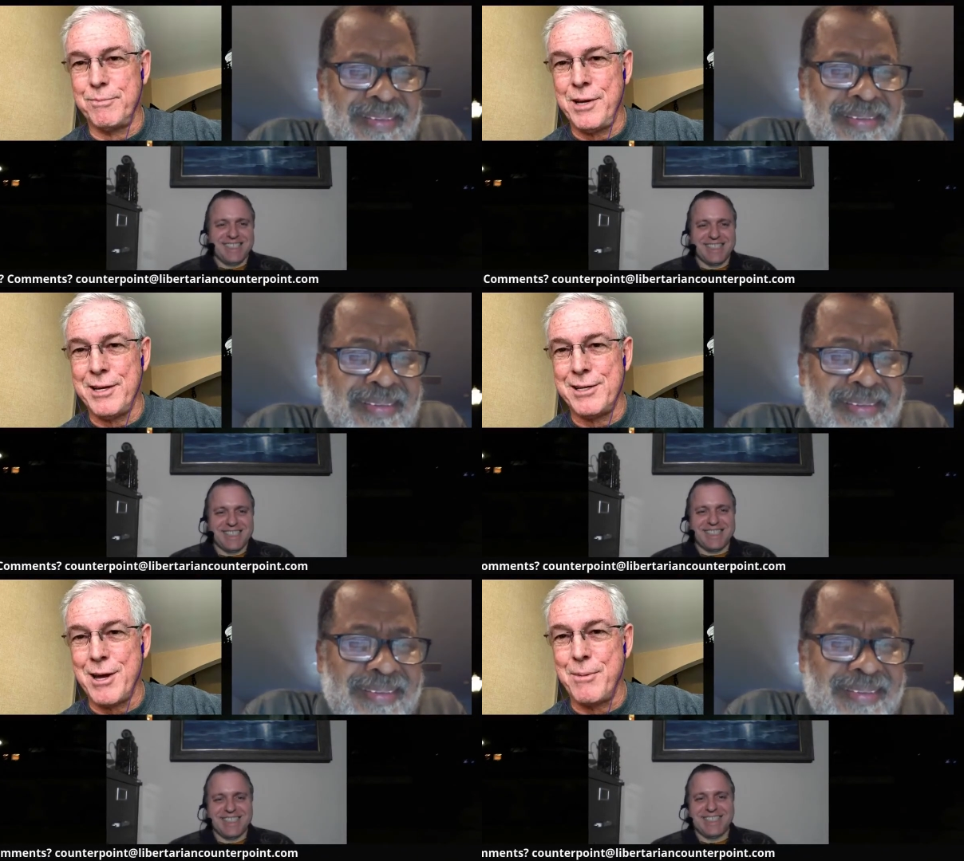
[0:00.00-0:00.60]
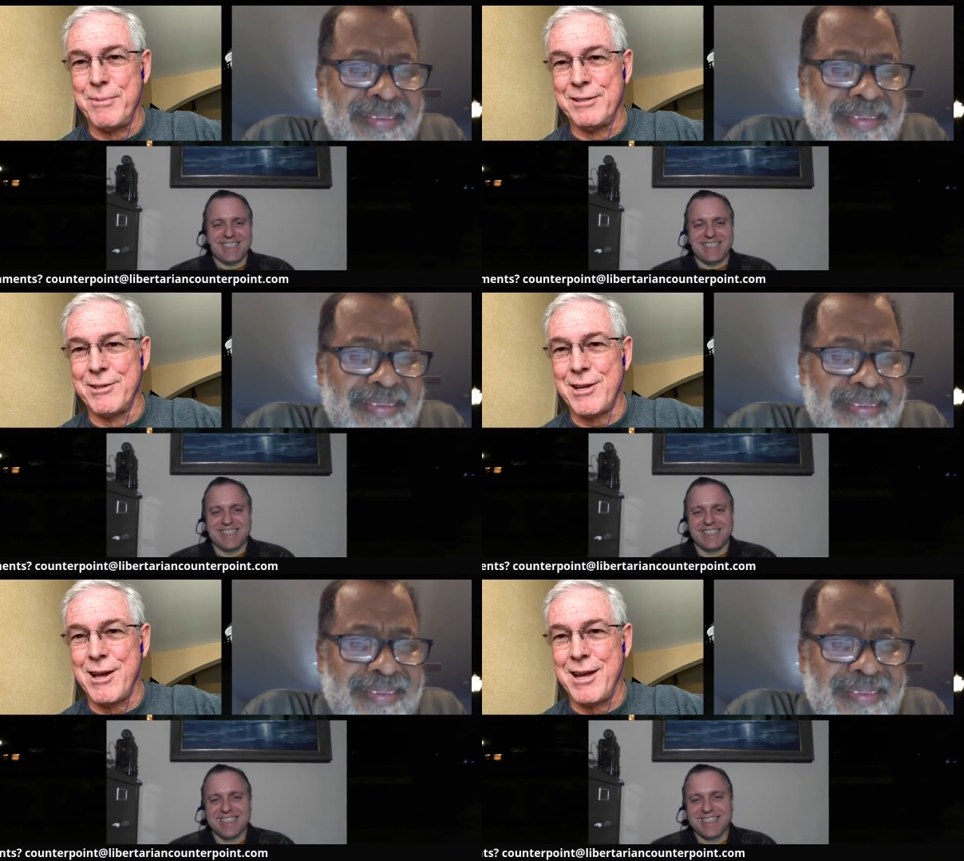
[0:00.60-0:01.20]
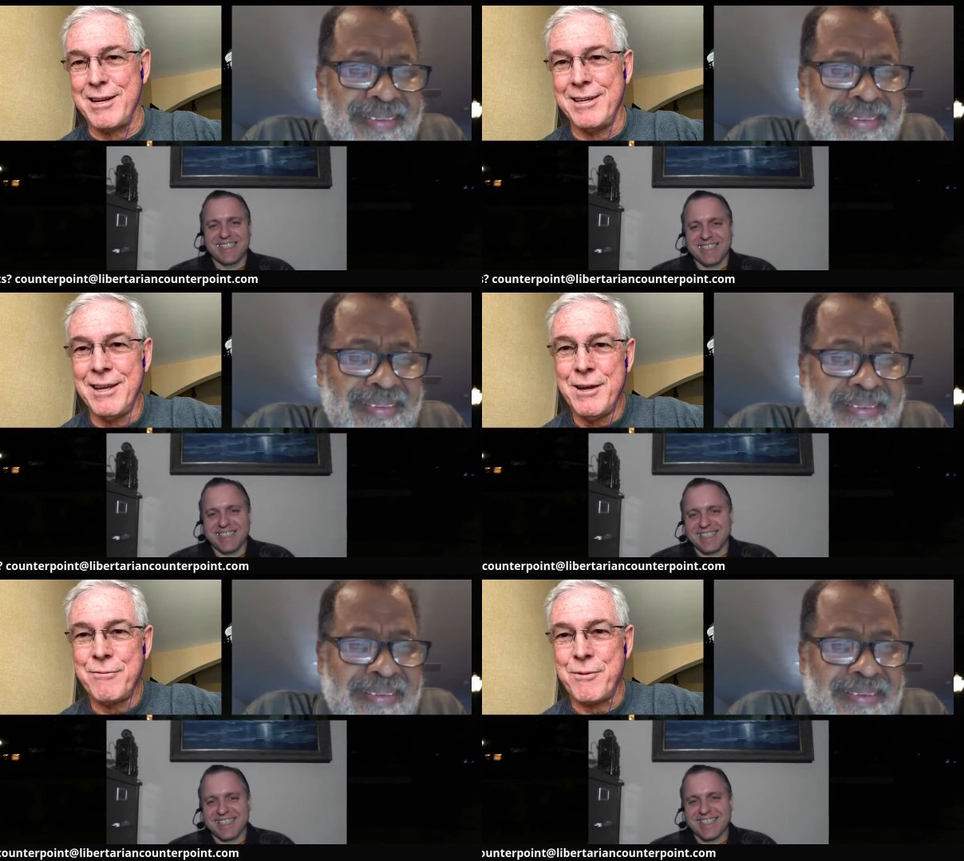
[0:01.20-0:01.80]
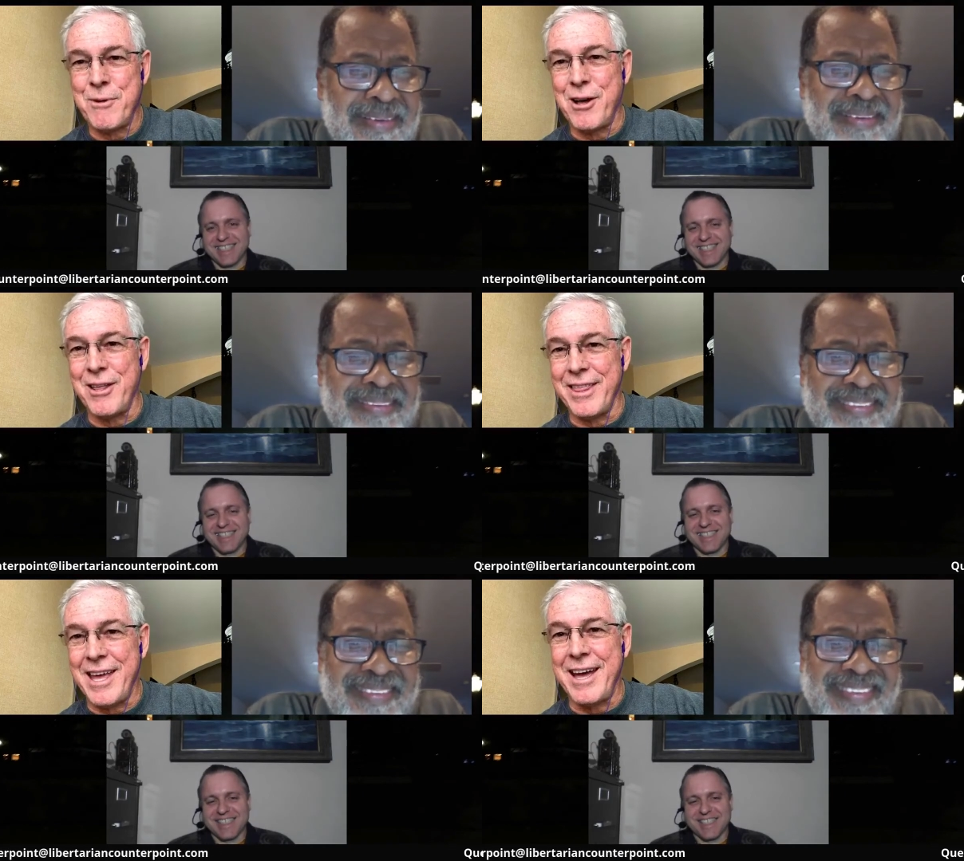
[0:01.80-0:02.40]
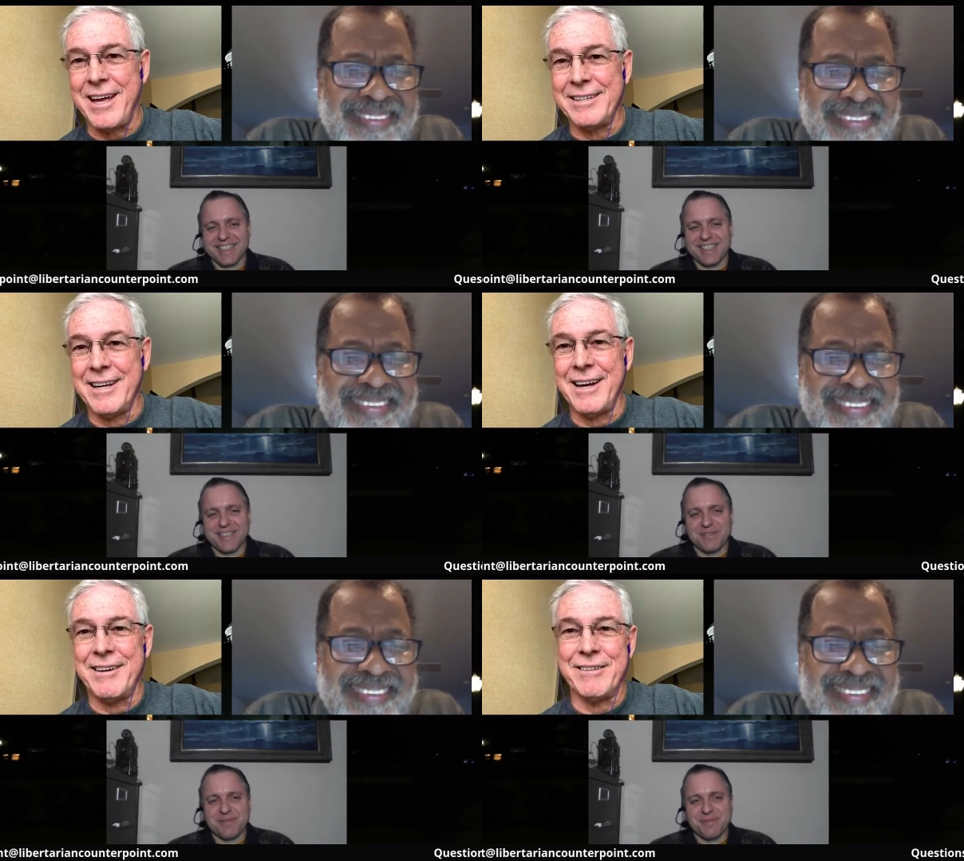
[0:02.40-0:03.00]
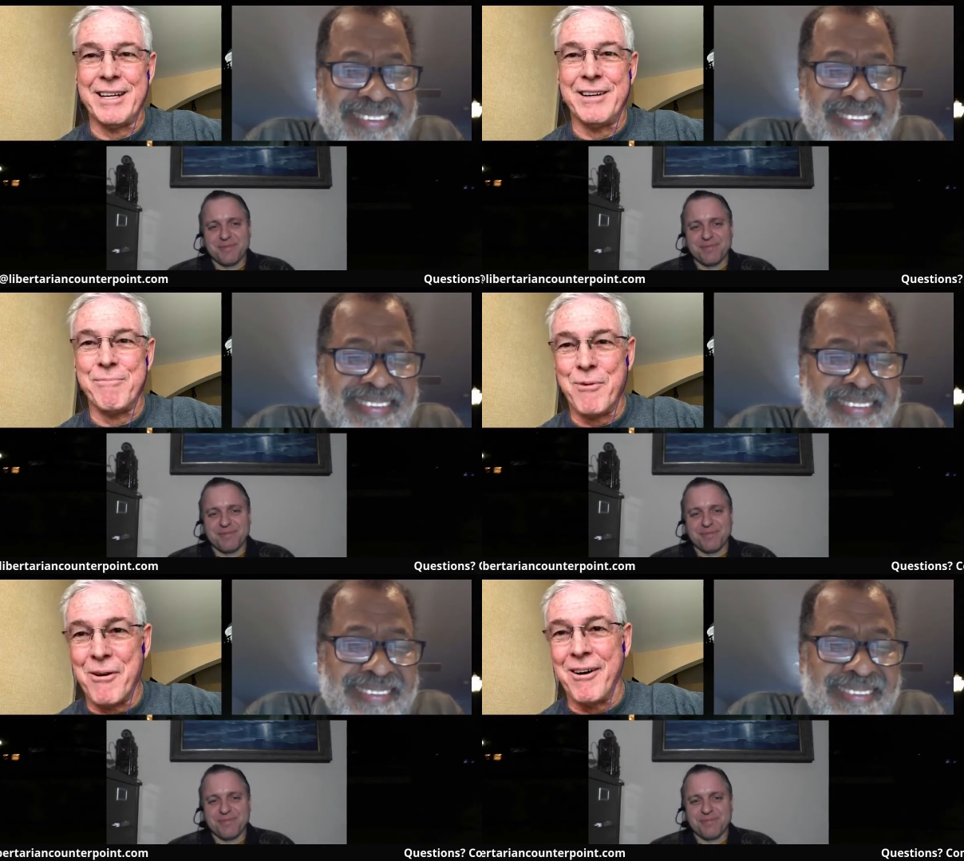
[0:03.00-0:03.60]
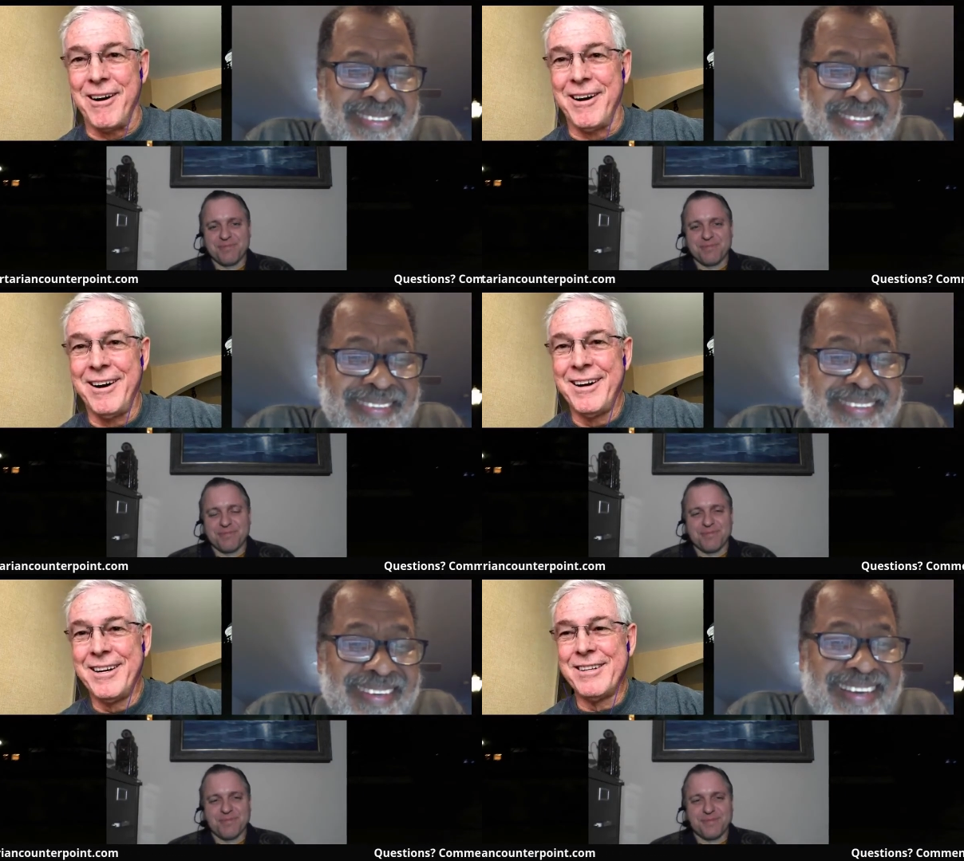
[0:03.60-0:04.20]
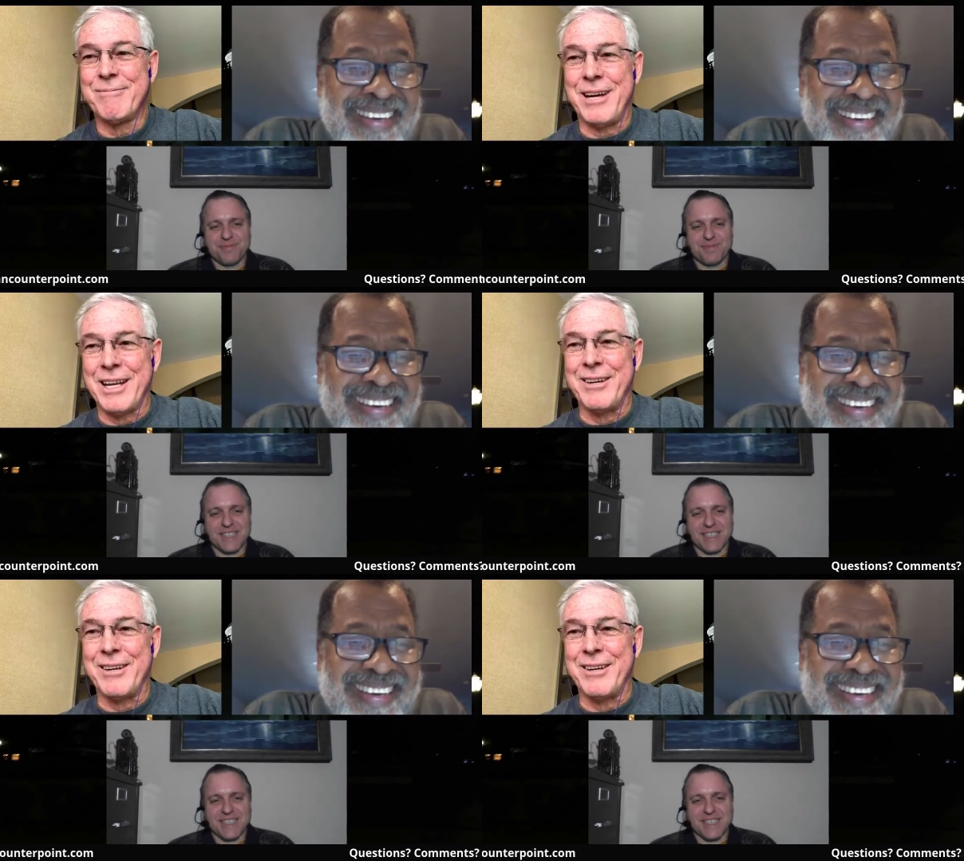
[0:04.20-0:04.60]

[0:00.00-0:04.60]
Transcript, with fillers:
Speaker 1: pent up inside from all that. And I don't need more by